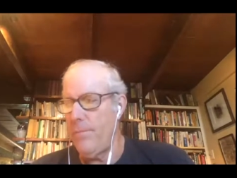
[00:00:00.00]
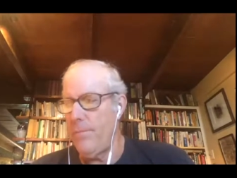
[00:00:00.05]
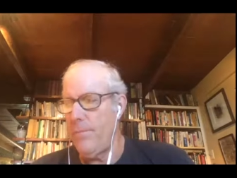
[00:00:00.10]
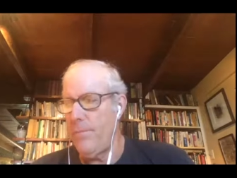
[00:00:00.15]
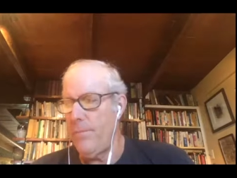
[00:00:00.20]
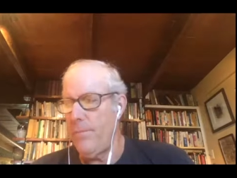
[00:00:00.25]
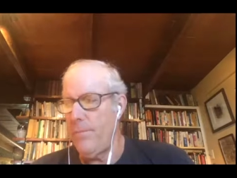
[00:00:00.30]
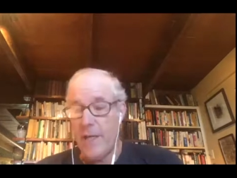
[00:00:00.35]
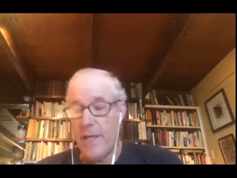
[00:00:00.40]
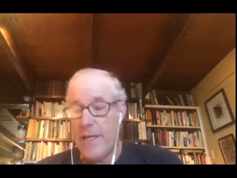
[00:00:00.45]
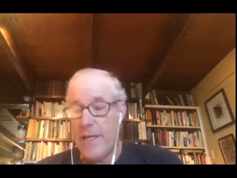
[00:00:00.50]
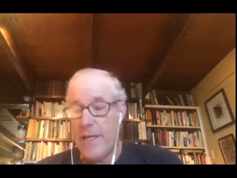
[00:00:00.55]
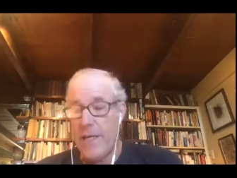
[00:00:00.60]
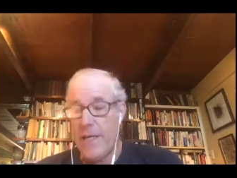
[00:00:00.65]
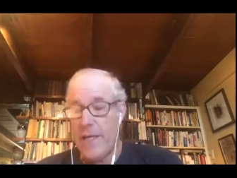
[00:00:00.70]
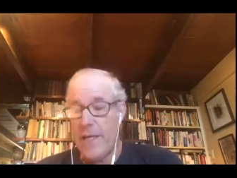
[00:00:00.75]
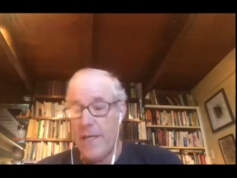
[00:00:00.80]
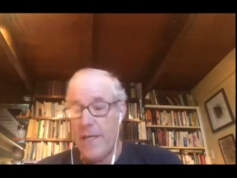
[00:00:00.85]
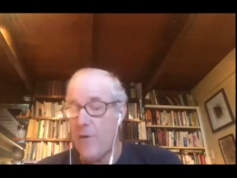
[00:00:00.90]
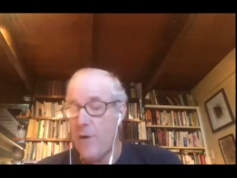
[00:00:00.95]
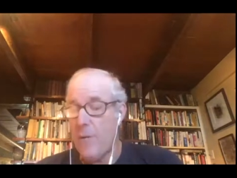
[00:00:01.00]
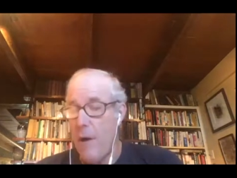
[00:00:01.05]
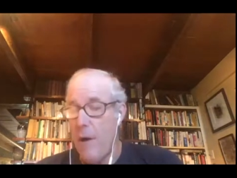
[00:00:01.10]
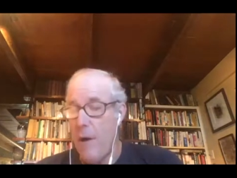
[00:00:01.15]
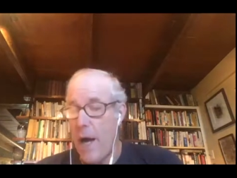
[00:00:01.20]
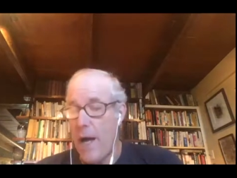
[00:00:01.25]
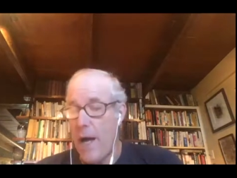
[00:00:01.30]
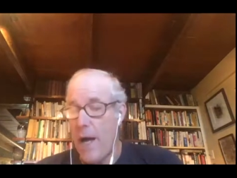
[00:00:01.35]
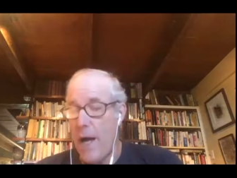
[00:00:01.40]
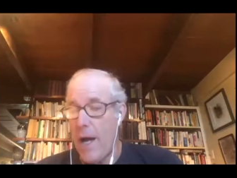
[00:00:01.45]
course, the, the
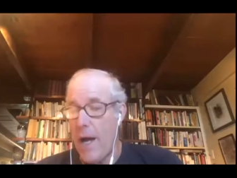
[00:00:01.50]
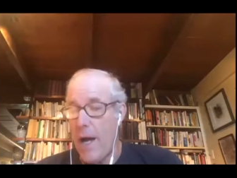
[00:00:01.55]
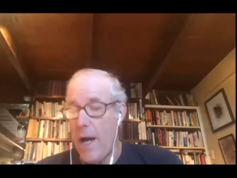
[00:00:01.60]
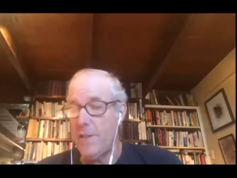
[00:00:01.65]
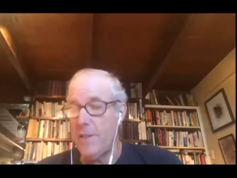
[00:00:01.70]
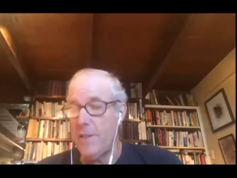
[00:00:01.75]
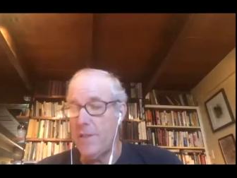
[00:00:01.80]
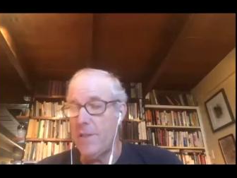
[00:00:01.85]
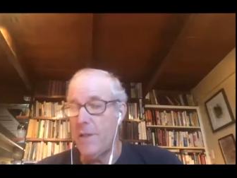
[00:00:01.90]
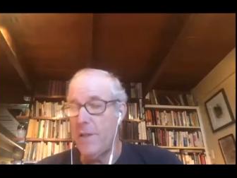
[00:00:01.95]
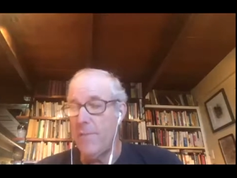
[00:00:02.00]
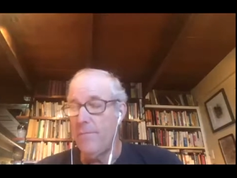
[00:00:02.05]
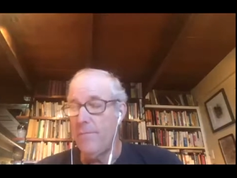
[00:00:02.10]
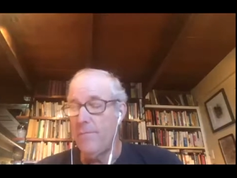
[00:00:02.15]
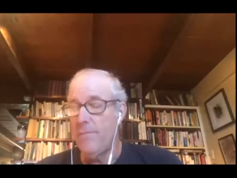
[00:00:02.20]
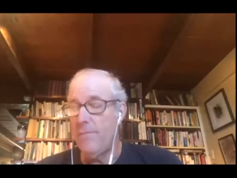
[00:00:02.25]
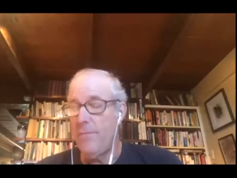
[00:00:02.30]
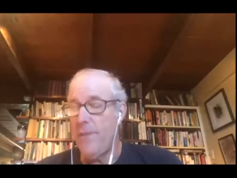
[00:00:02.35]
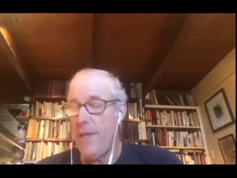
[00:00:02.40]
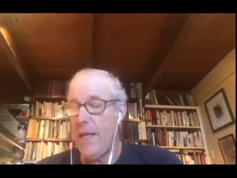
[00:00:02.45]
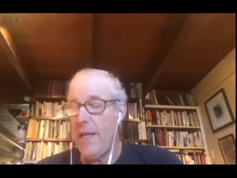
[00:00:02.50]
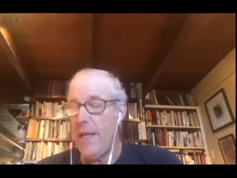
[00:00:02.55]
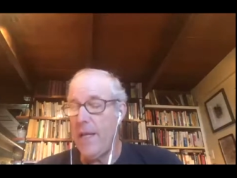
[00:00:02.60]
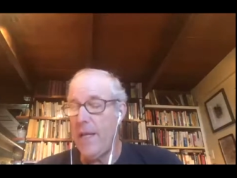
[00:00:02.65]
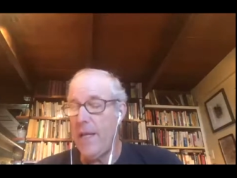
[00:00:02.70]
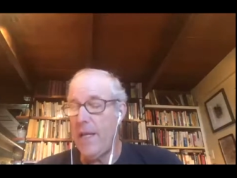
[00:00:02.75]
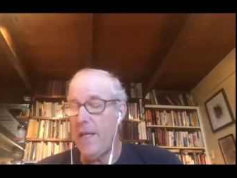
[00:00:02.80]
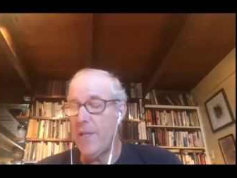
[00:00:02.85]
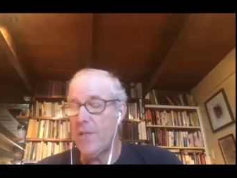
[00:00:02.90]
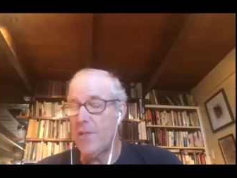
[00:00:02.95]
key of commodity is
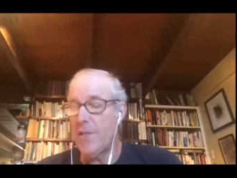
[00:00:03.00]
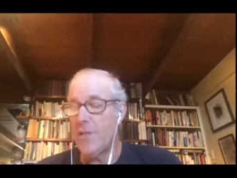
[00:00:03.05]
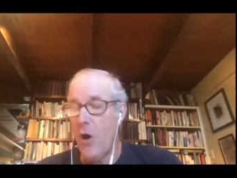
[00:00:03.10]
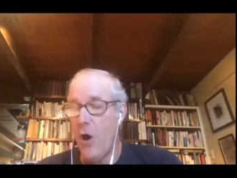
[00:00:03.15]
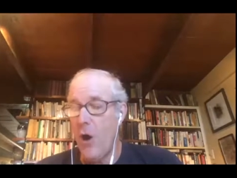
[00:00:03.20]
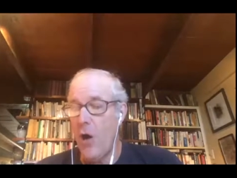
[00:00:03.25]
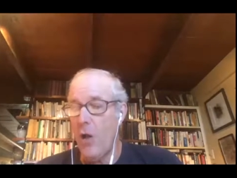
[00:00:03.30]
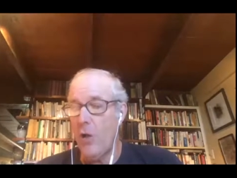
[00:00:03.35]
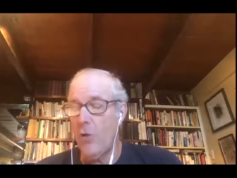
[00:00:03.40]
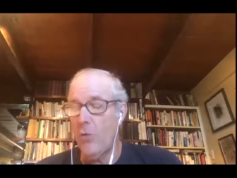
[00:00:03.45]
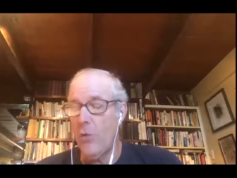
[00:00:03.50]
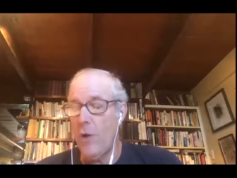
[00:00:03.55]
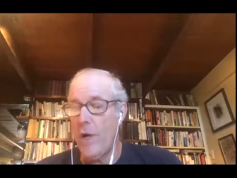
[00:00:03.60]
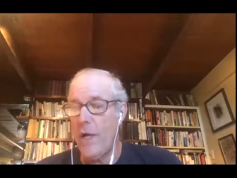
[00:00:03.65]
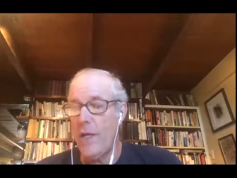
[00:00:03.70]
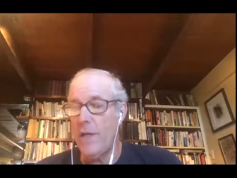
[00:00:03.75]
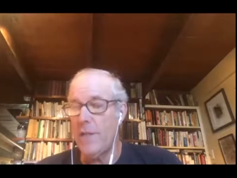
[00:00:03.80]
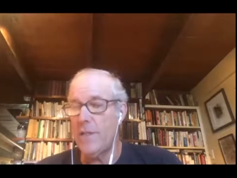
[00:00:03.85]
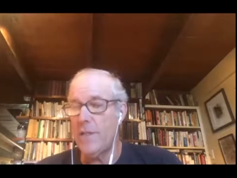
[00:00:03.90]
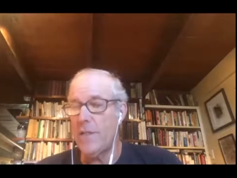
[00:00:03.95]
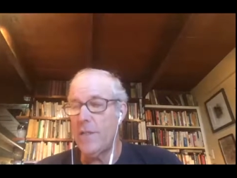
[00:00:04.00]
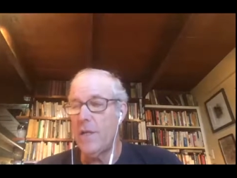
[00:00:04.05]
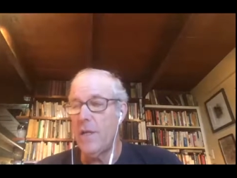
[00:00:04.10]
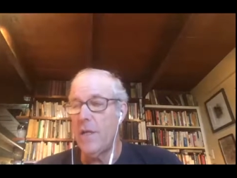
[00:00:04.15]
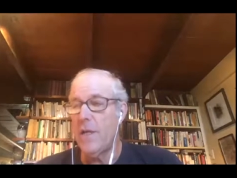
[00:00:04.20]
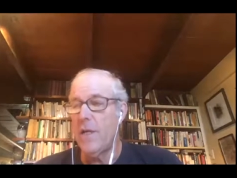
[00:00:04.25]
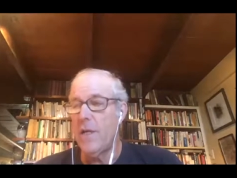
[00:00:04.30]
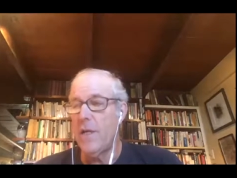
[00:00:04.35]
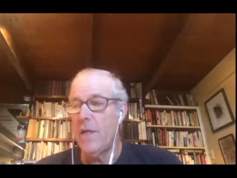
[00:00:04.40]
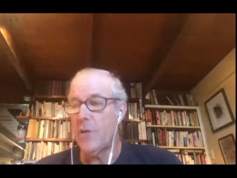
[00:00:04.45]
that it is
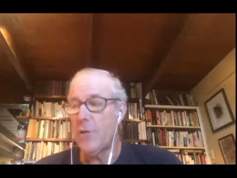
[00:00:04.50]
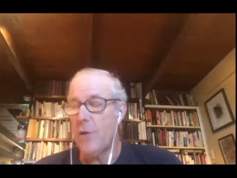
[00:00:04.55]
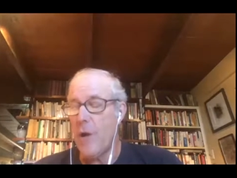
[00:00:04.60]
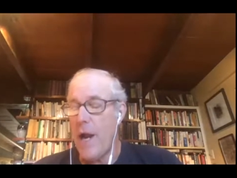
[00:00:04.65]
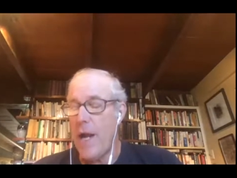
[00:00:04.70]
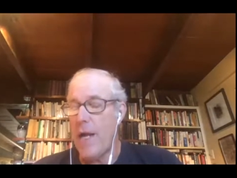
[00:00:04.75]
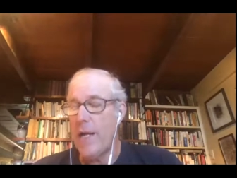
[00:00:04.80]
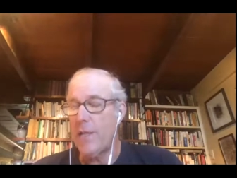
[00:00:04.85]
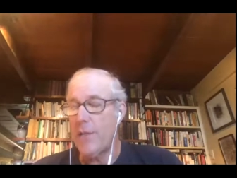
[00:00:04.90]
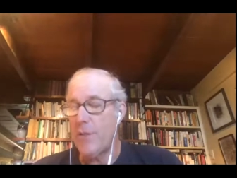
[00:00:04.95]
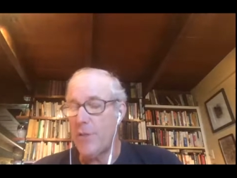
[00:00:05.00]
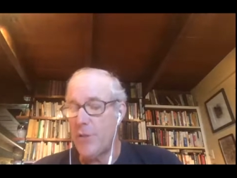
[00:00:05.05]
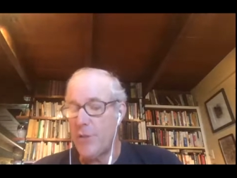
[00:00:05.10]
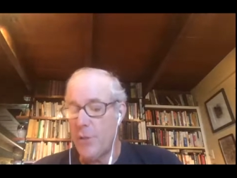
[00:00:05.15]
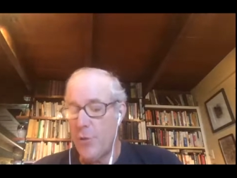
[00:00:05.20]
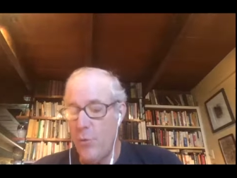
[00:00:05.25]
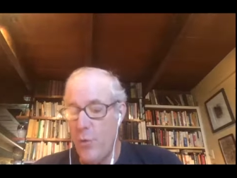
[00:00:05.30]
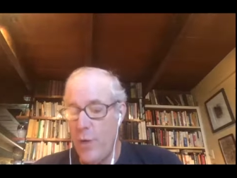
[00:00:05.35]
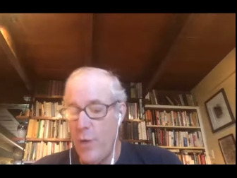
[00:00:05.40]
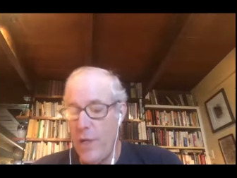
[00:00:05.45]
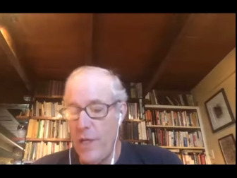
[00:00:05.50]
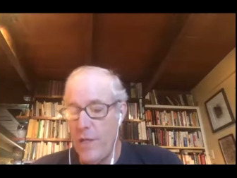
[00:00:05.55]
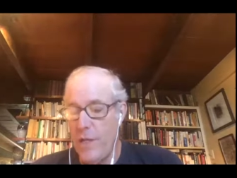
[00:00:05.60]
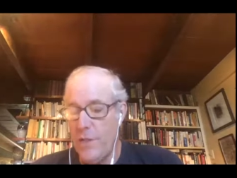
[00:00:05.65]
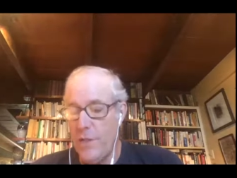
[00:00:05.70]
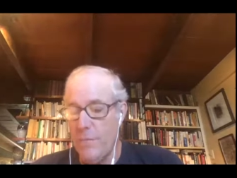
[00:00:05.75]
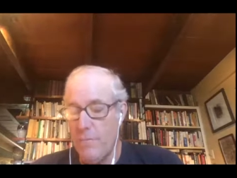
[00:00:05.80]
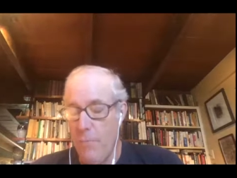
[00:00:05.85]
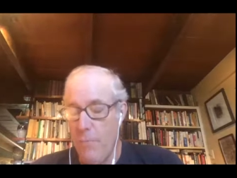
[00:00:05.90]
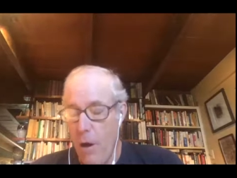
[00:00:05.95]
always trying to
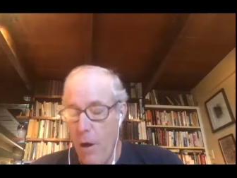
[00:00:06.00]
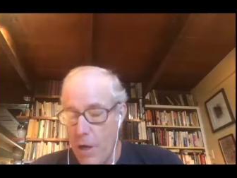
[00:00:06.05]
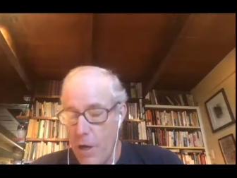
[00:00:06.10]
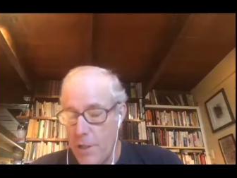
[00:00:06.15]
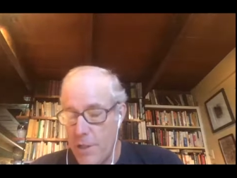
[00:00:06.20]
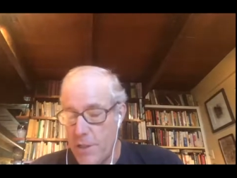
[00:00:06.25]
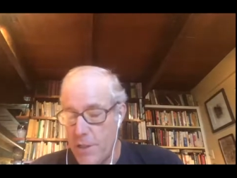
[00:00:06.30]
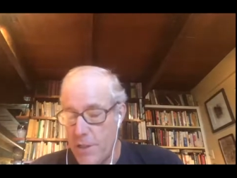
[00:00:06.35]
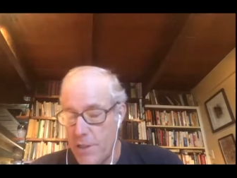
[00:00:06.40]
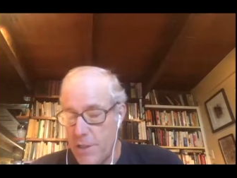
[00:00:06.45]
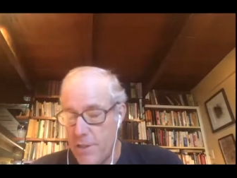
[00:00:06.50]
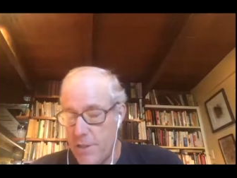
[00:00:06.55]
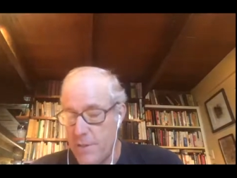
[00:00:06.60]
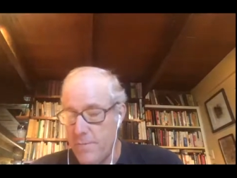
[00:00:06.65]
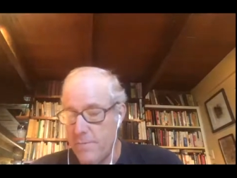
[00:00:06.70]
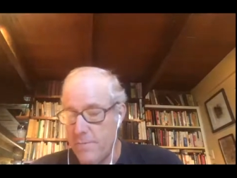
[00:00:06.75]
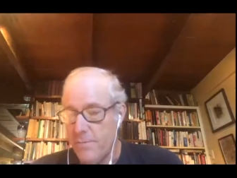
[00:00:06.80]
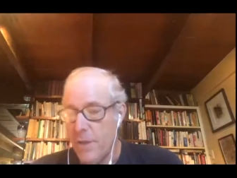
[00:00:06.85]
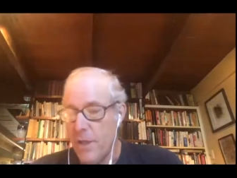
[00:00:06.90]
squeeze margins.